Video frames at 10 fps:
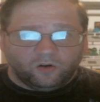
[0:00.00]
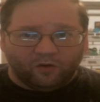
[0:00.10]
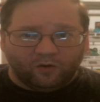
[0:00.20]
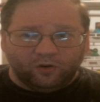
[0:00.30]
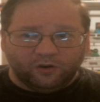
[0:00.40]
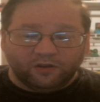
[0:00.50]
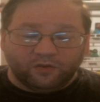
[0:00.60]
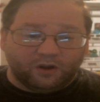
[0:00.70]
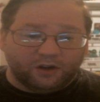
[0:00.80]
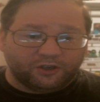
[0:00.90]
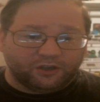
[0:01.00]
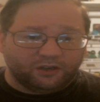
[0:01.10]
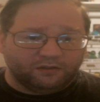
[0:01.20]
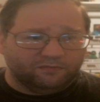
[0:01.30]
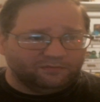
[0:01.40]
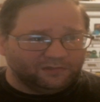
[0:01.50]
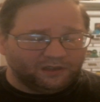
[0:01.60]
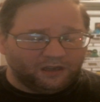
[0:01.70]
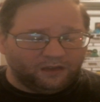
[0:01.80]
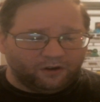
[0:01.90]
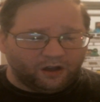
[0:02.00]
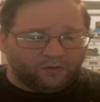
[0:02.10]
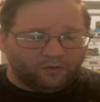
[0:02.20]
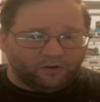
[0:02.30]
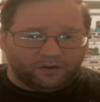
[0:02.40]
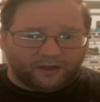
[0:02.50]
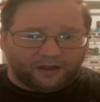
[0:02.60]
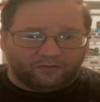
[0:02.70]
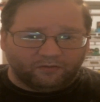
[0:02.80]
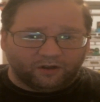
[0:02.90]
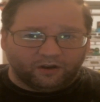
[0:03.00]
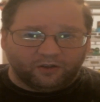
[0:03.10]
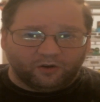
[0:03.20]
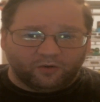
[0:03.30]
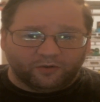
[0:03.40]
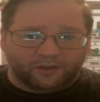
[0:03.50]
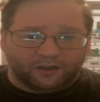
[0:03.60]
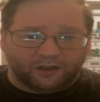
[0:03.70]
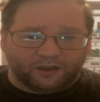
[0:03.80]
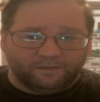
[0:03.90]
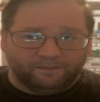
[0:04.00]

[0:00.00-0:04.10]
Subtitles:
Or you can watch, if you're not worried about running the whole thing,